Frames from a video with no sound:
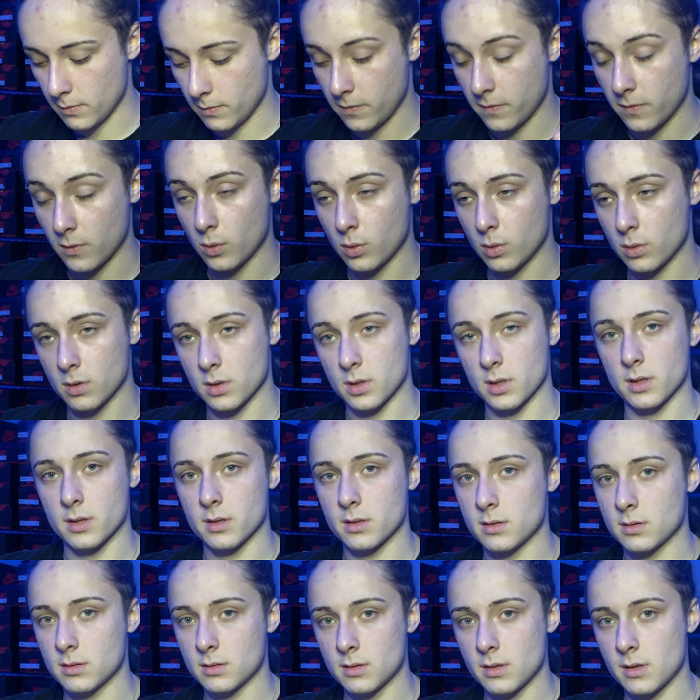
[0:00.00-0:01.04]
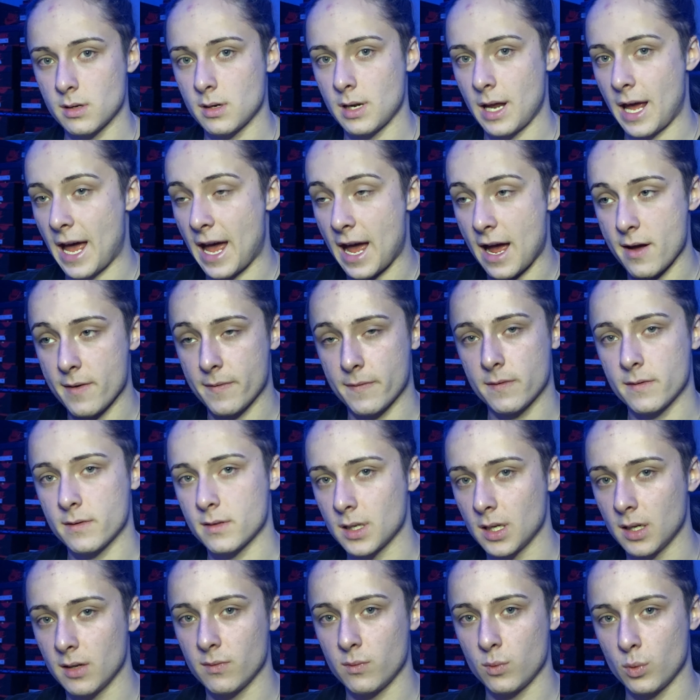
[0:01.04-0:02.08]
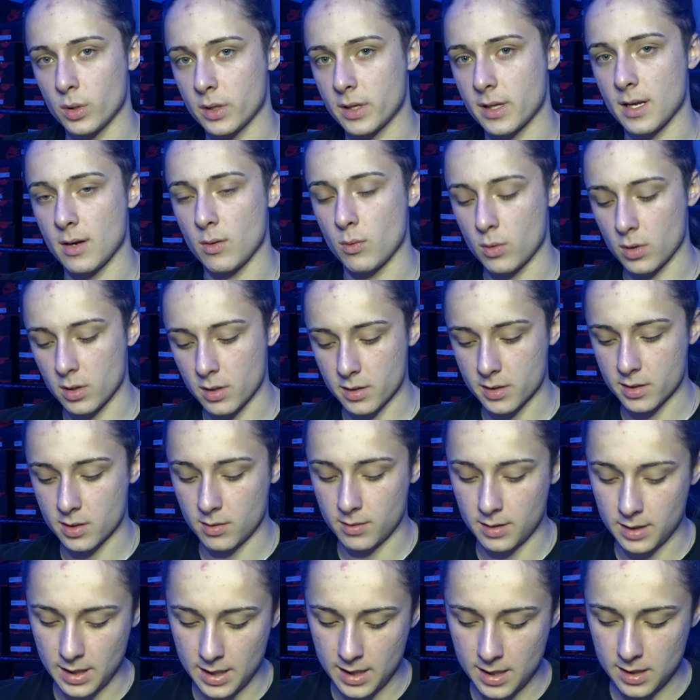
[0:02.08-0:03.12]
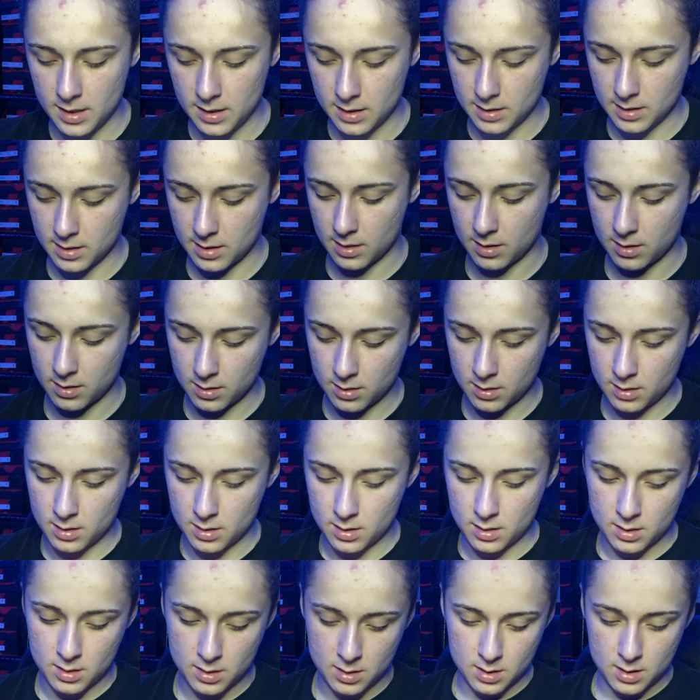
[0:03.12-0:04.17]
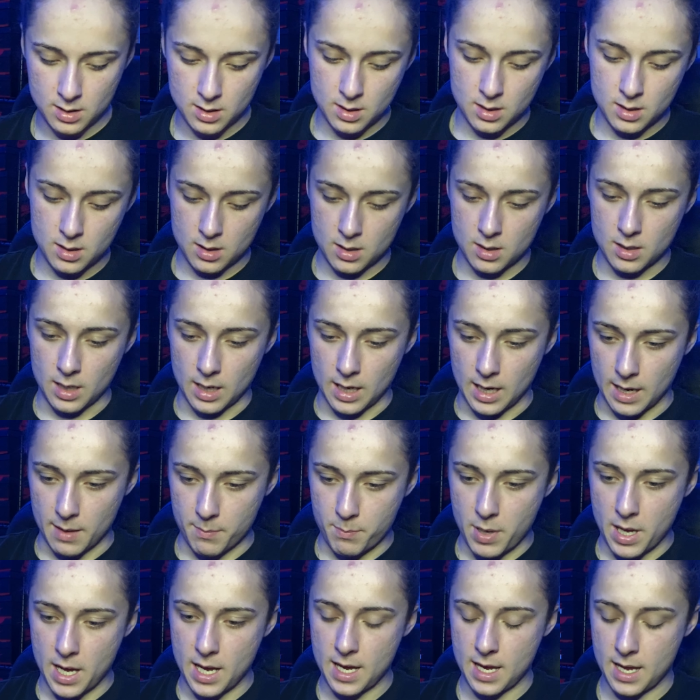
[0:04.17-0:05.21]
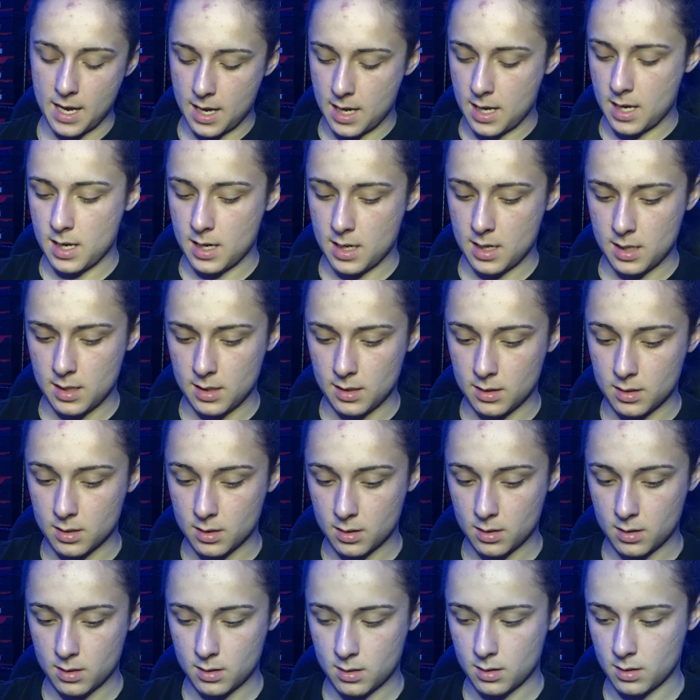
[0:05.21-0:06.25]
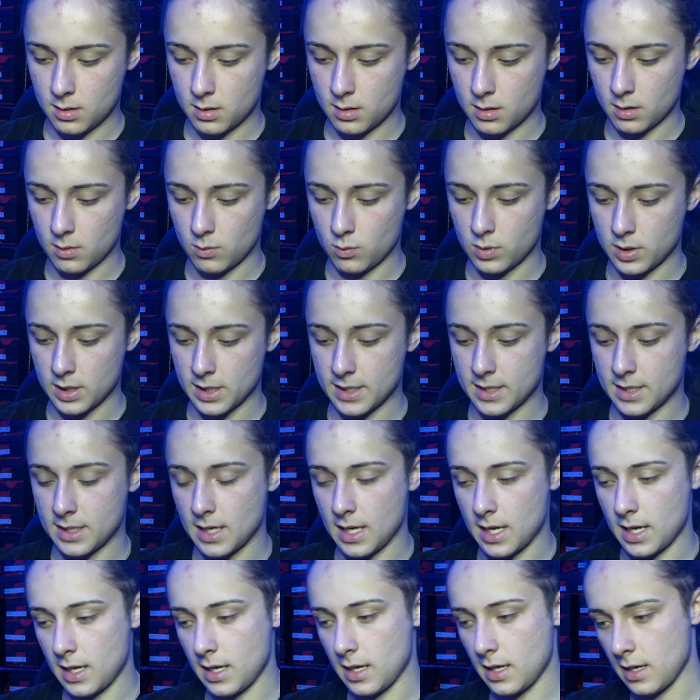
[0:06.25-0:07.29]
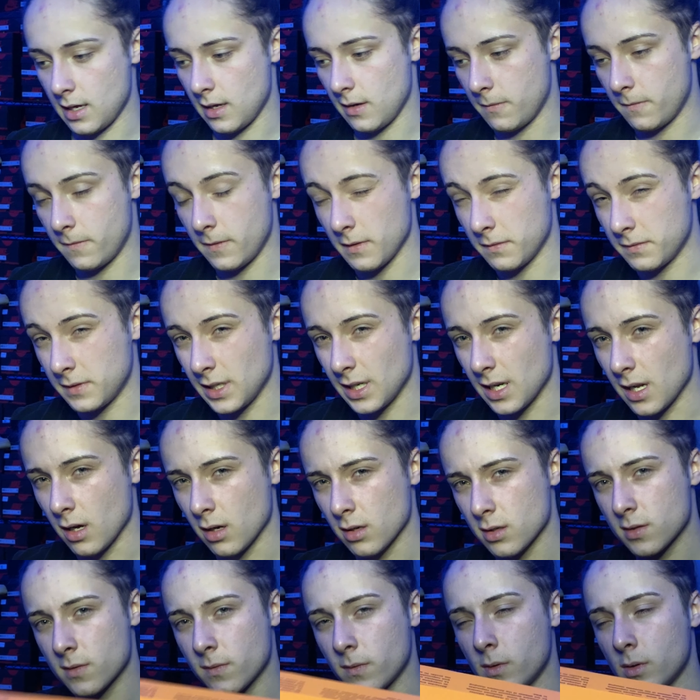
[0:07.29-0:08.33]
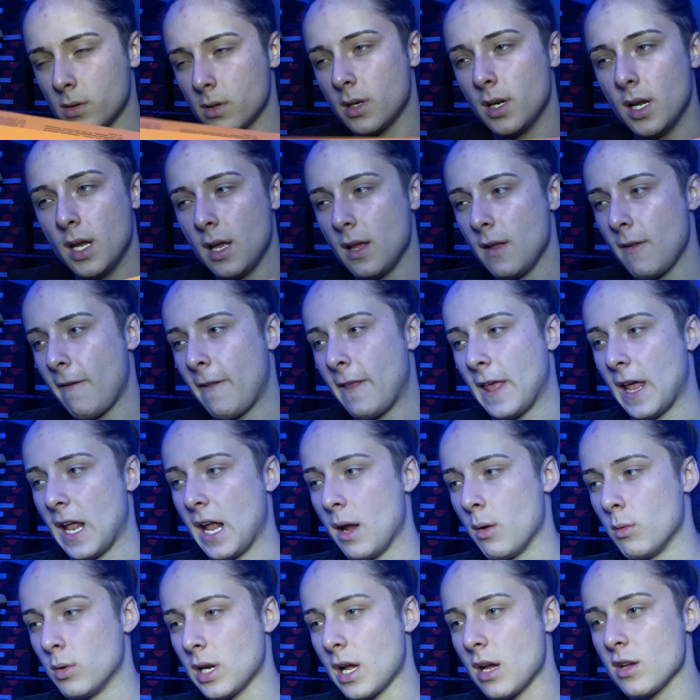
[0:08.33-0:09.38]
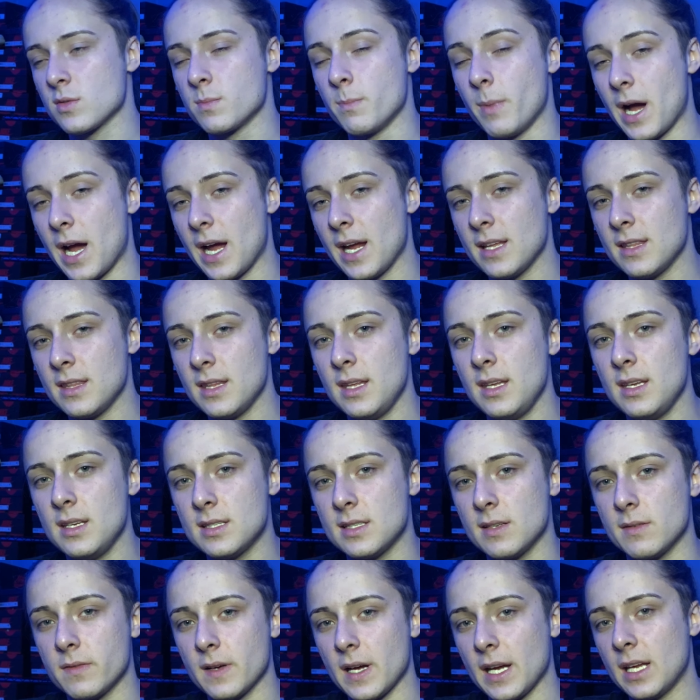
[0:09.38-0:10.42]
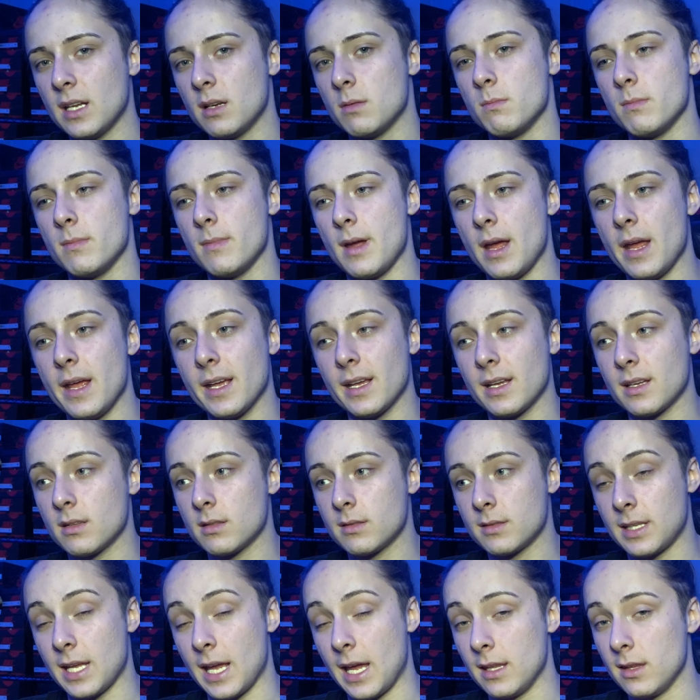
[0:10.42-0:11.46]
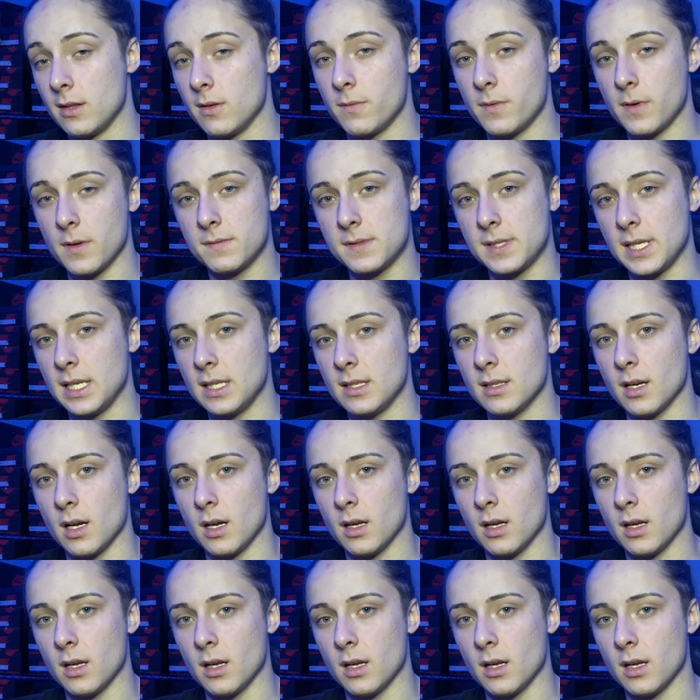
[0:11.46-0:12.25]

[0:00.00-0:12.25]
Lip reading: for half of what they were. So these I paid, I want to say $50 for. And when I was buying these, if I could make $10 to $15,